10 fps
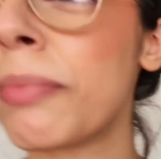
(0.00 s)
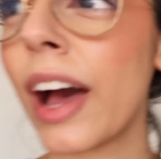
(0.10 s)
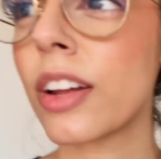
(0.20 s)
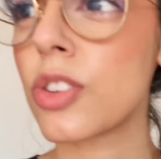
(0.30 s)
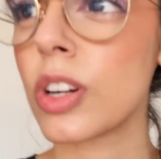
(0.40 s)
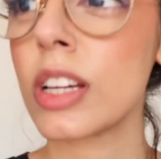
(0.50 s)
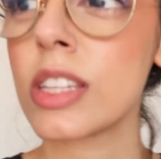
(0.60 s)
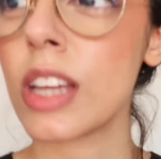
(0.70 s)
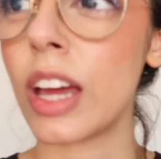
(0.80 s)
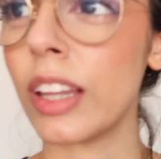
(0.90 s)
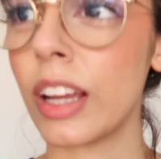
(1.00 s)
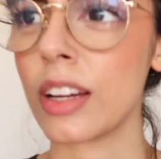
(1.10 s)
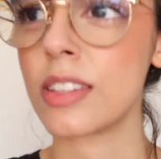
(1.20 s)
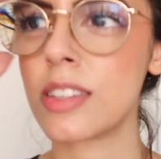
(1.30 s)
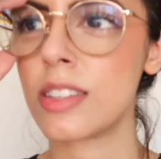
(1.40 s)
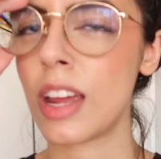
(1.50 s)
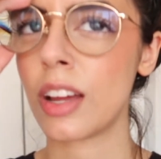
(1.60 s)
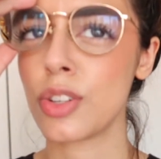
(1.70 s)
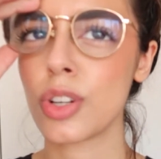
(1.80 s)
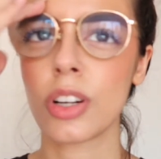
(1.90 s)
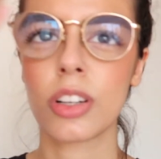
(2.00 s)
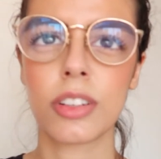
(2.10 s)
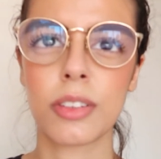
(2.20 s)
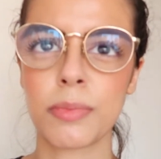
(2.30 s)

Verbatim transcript: mattress and like a standard